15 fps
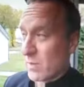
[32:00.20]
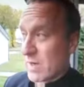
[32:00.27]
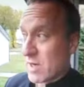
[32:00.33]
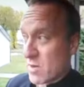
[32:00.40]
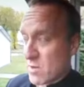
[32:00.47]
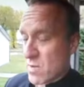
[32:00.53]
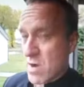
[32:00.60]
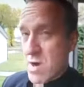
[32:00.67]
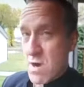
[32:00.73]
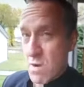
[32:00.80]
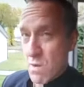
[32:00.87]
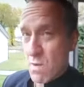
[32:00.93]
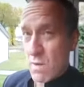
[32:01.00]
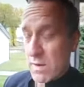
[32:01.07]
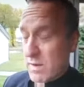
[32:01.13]
that we don't
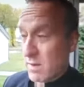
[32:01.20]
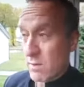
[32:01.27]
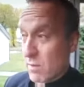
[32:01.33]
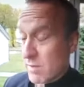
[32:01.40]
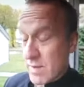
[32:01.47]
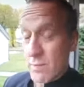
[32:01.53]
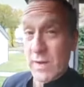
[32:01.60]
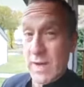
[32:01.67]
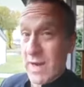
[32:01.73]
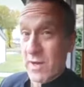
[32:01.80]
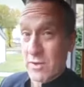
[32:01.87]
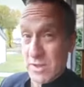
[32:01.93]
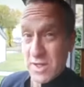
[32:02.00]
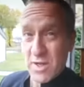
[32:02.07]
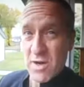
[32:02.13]
know, or that we
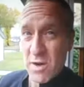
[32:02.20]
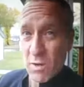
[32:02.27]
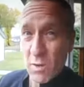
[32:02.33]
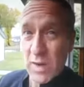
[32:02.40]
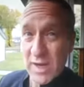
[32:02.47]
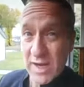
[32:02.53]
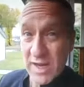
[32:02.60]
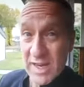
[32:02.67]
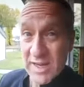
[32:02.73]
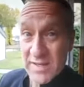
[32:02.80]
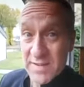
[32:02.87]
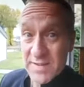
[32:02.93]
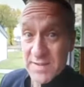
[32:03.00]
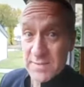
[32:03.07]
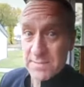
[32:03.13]
actually know what it
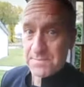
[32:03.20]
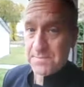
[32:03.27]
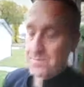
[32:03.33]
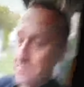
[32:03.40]
is.